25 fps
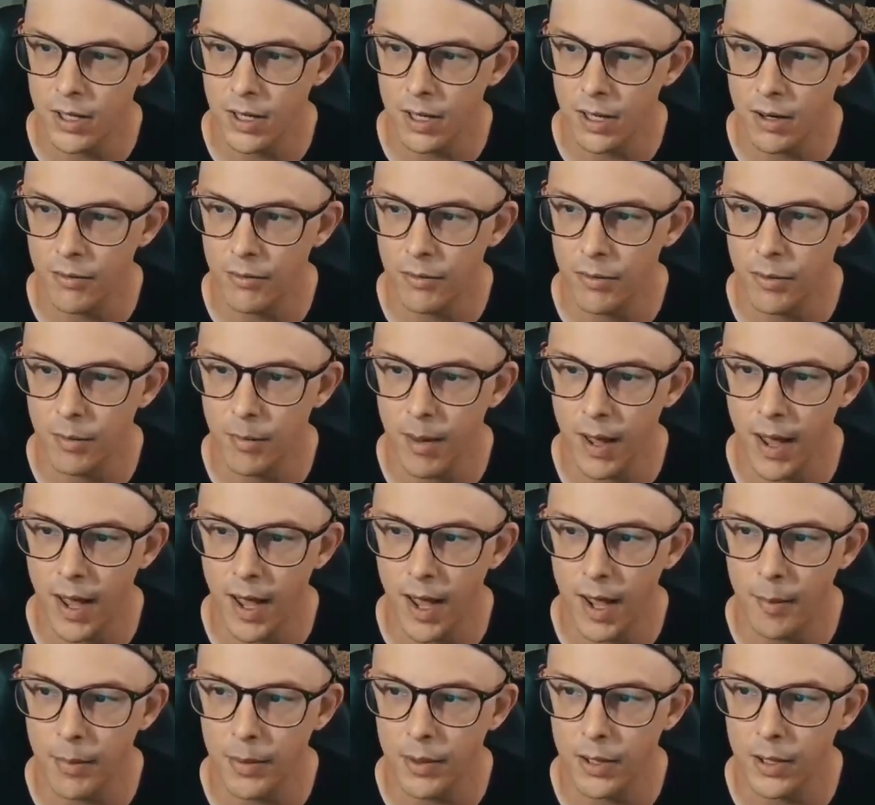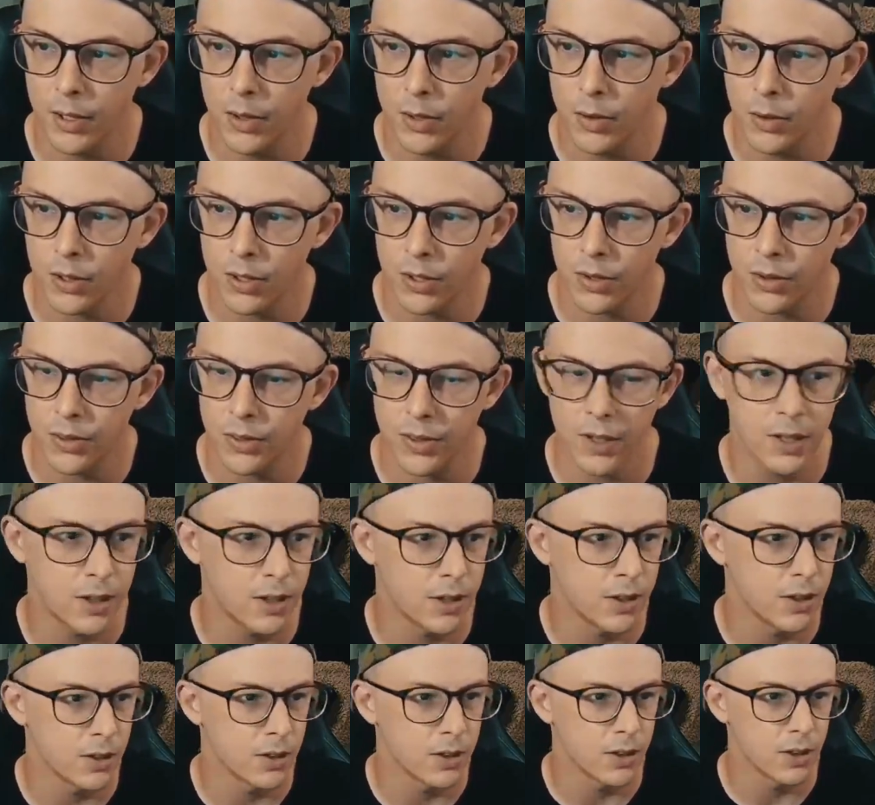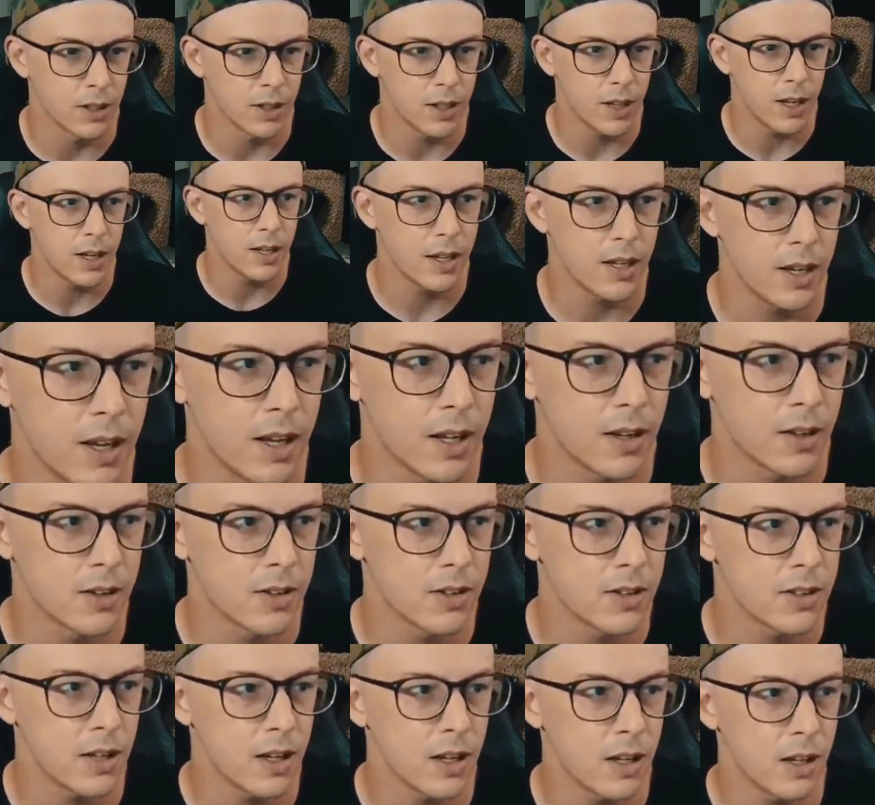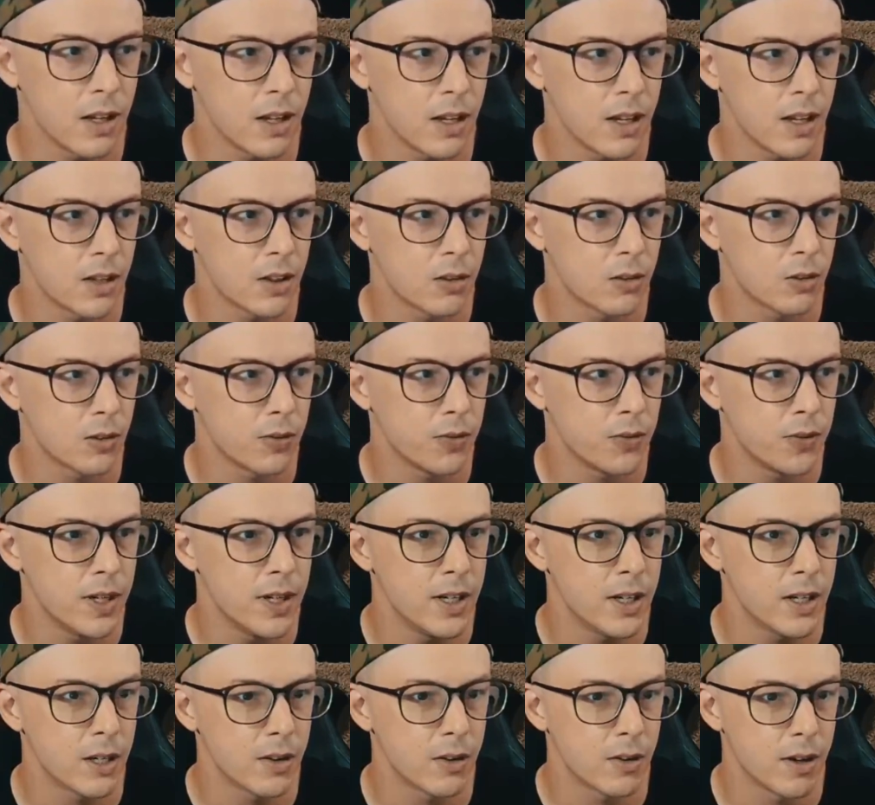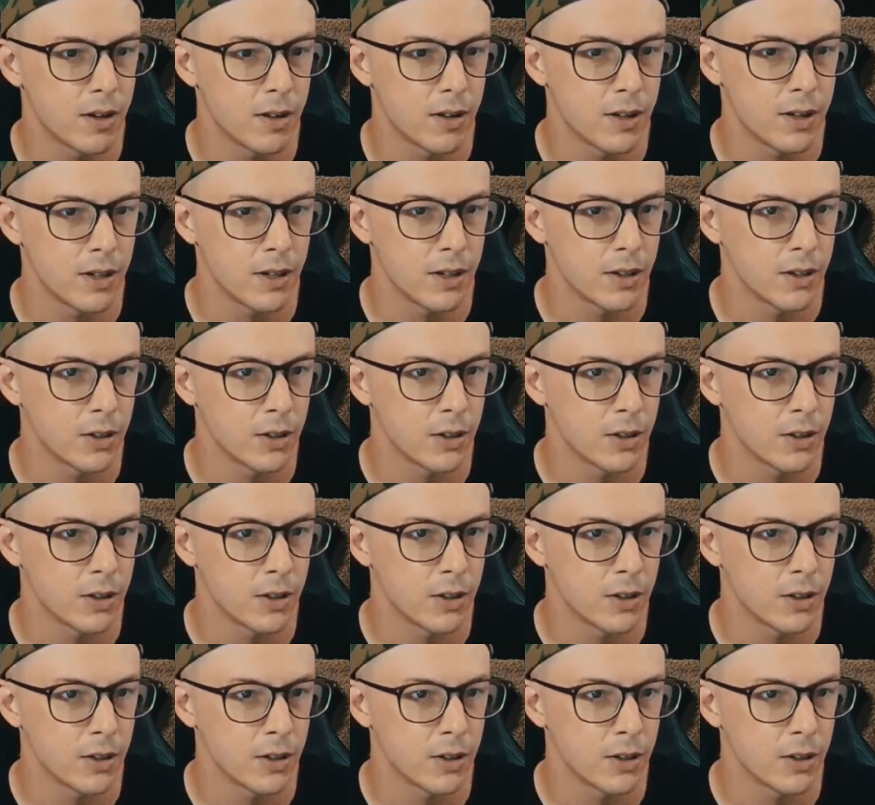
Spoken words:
of the map. And I know what you're thinking. You're like, hey Dan, there's not a lot of graffiti around here.